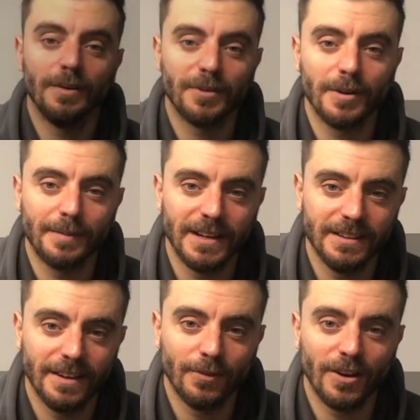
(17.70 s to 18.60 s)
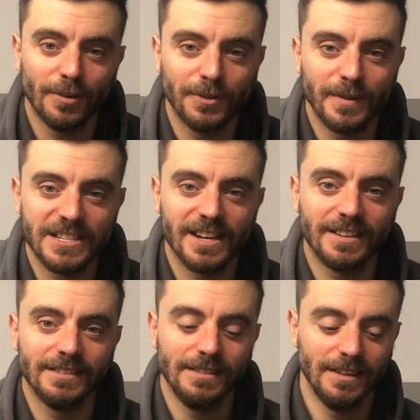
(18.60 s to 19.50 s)
Batlle, welcome to my
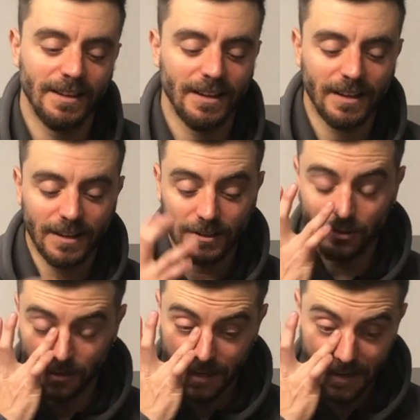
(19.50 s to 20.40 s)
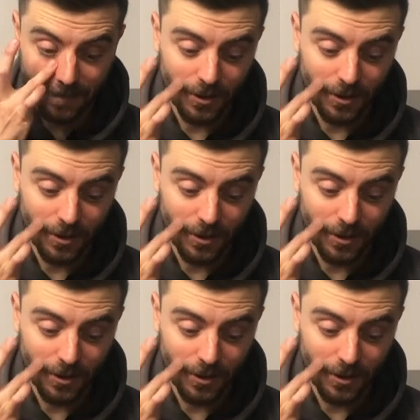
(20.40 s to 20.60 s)
channel. Today